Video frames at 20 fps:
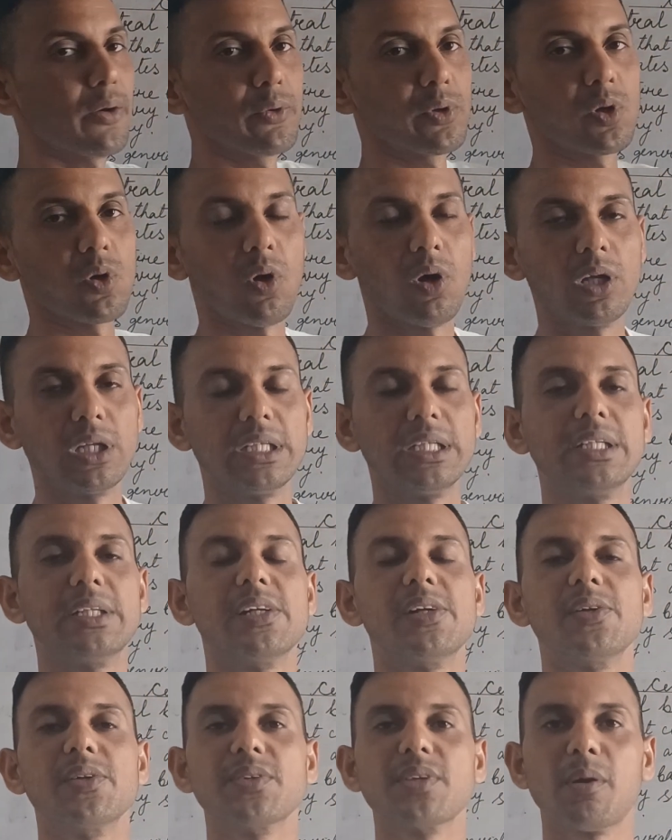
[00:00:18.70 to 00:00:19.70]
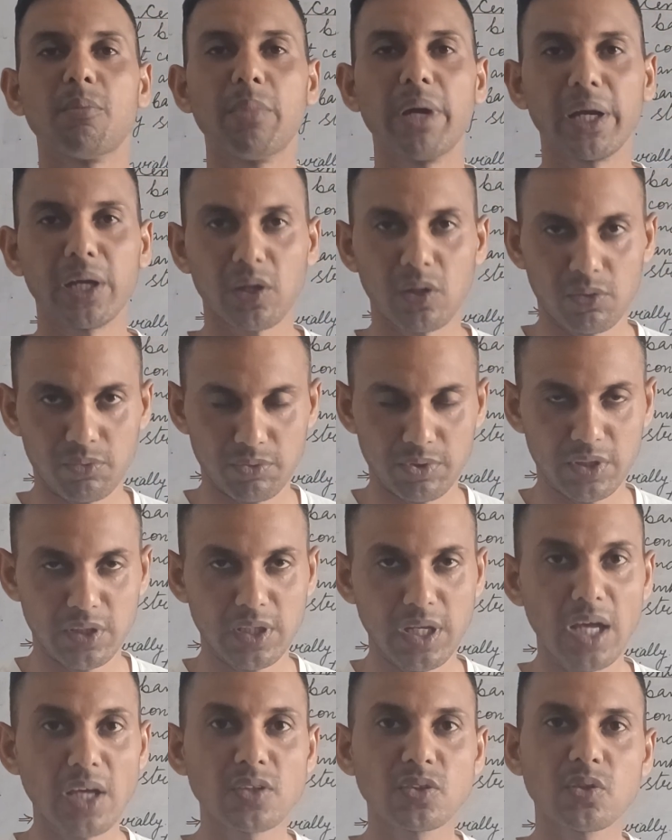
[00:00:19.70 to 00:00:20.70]
we call it the Reserve Bank of
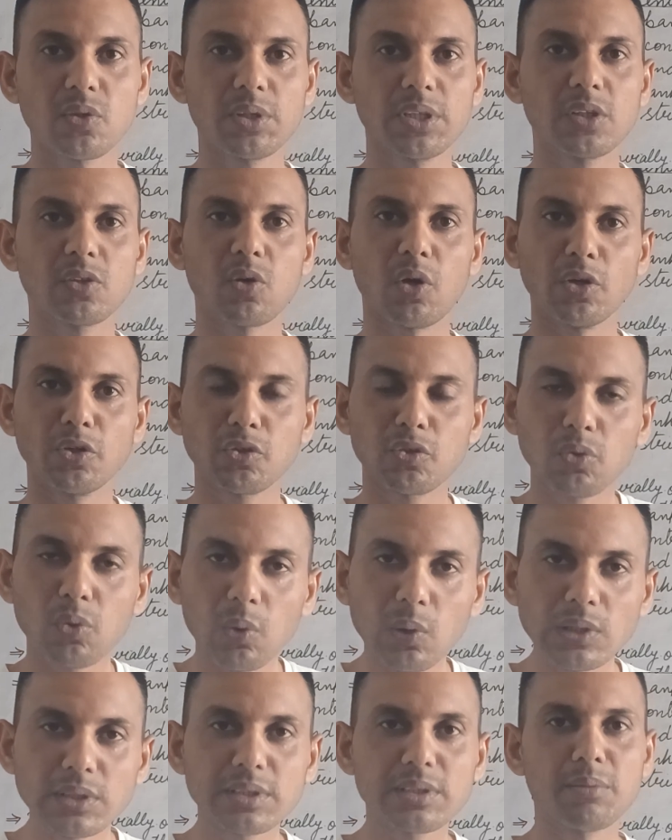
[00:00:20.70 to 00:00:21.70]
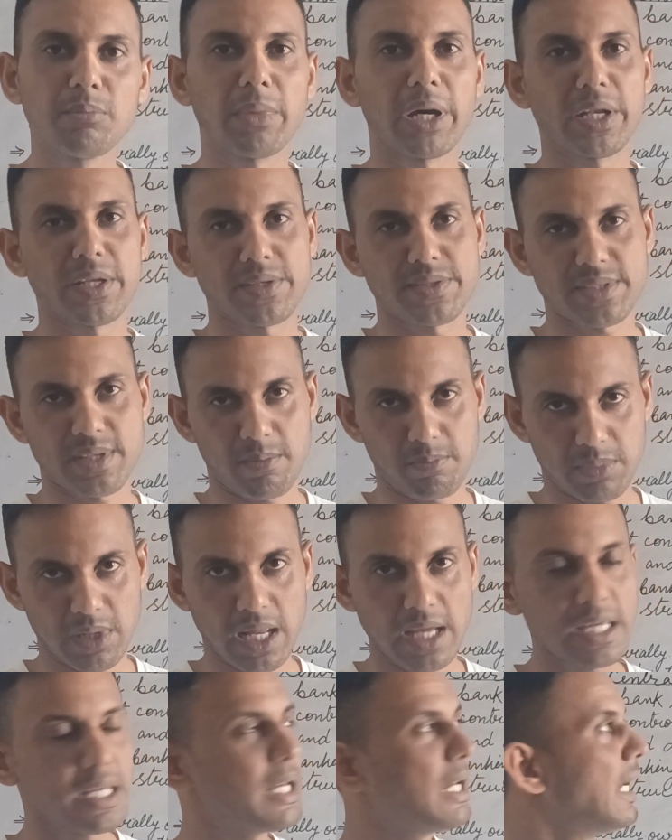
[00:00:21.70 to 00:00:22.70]
India. So it controls the money
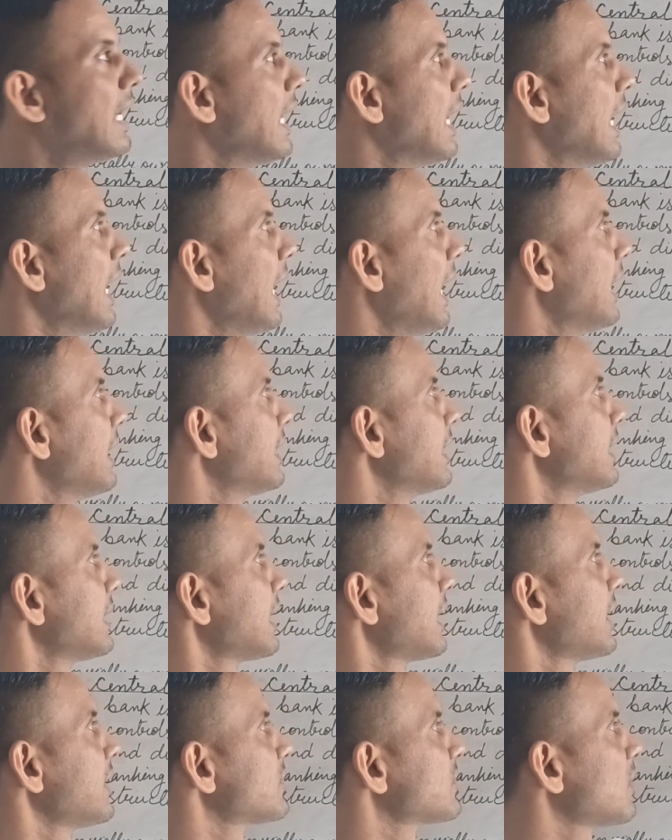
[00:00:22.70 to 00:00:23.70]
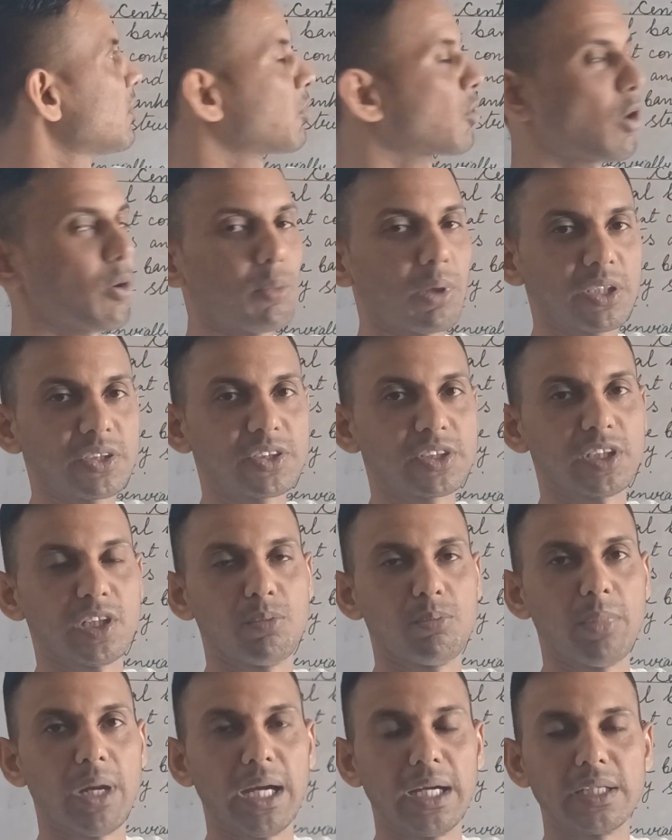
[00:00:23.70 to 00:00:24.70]
supply, and in case of commercial
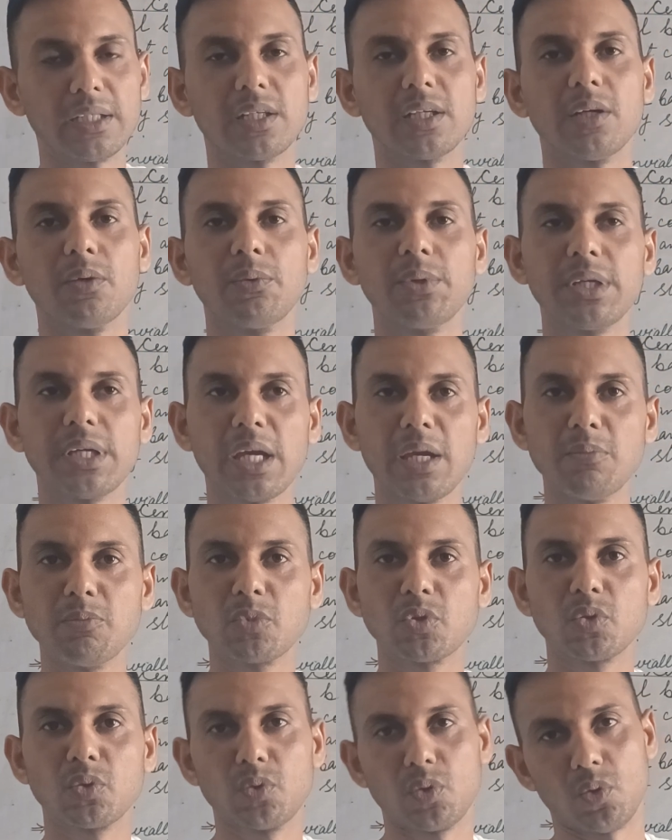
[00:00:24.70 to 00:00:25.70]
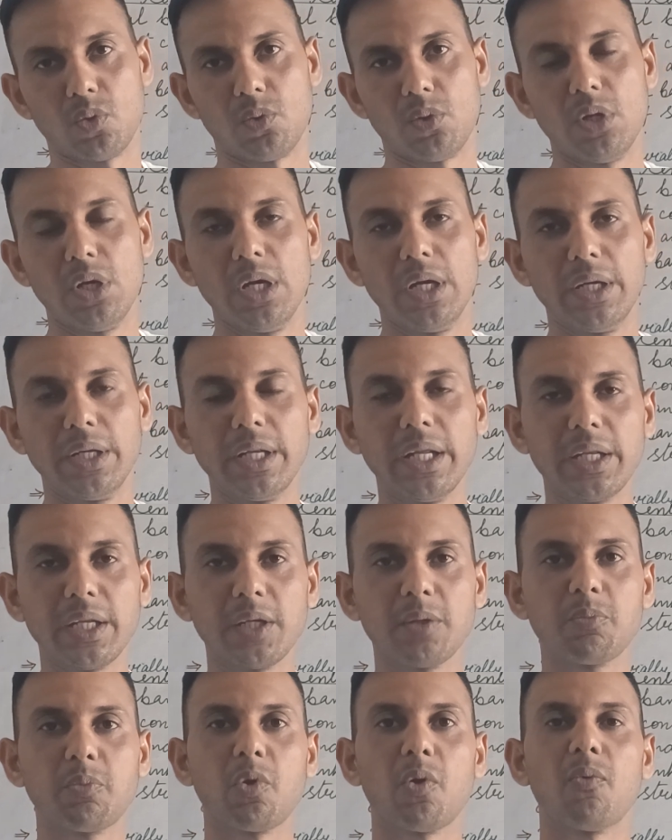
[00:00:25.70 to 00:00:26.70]
bank we came to know that
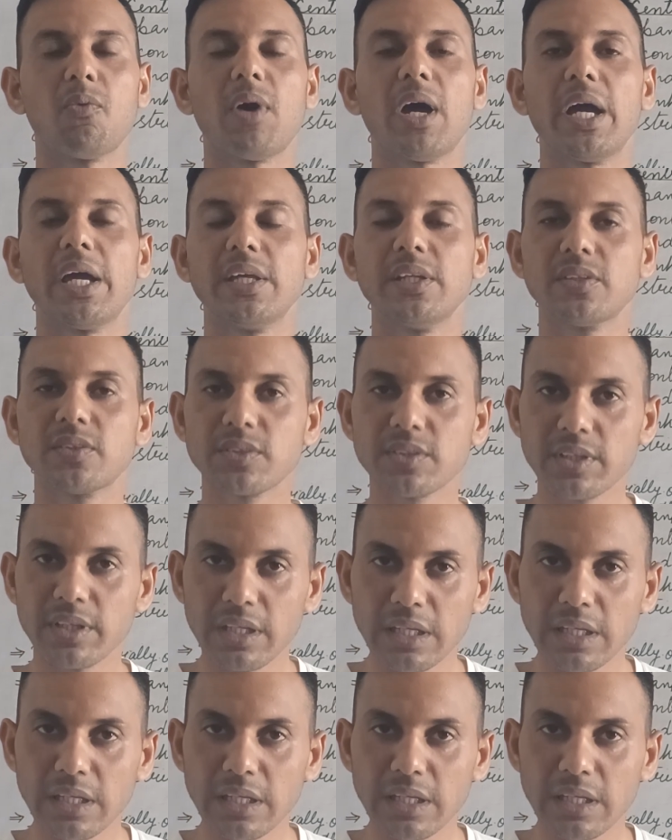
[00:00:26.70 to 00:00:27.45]
it provides